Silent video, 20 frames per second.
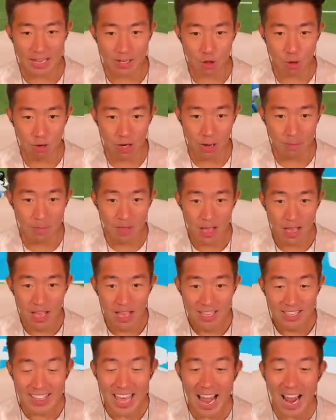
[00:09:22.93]
Throw it up.
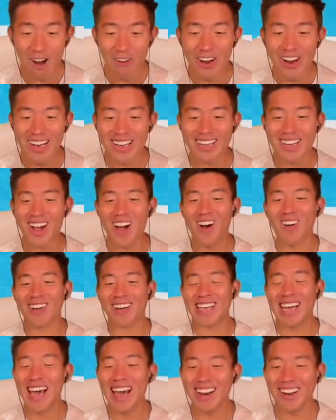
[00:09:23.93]
Oh. There we go.
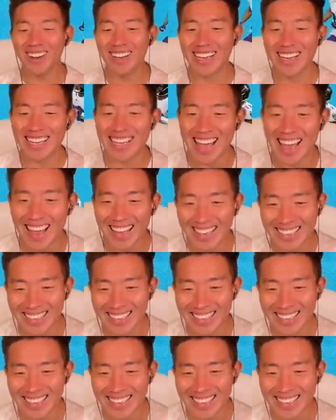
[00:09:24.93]
Kittle again.